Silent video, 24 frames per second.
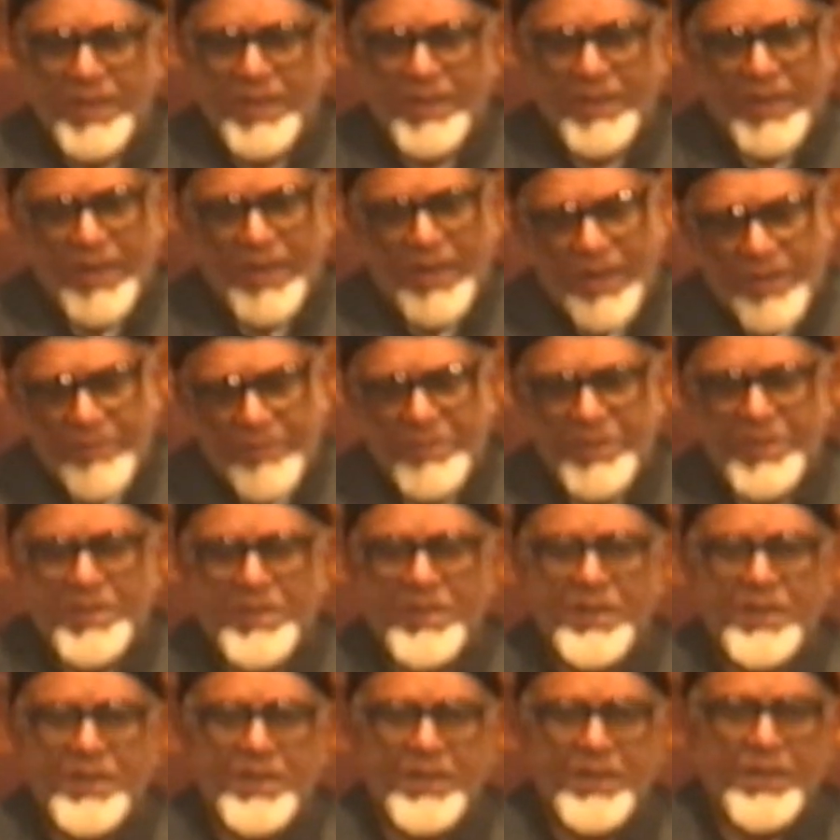and
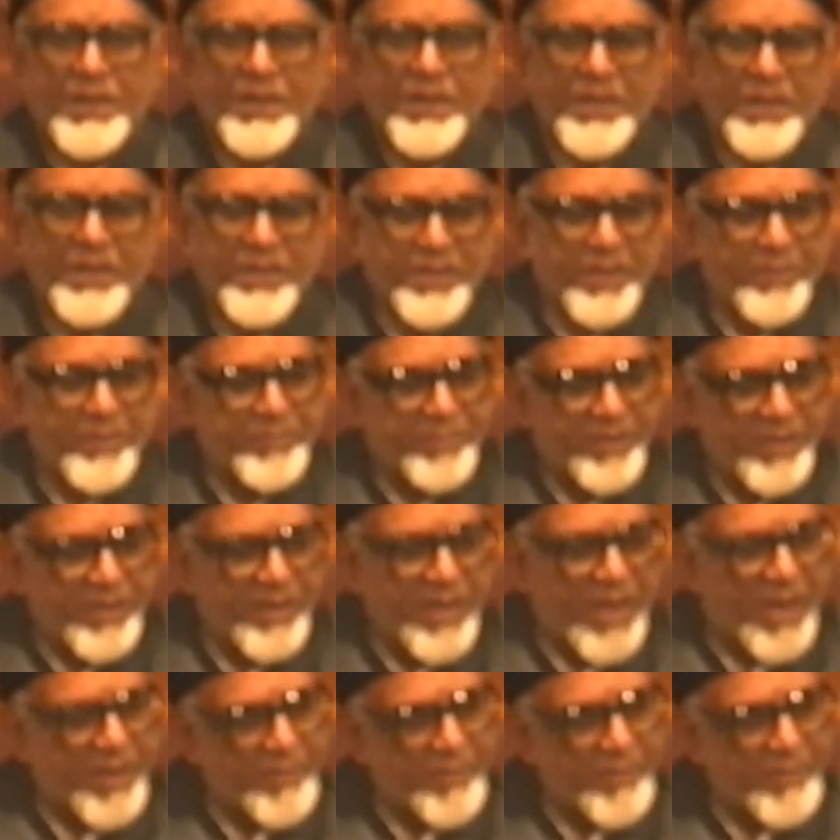calamity, something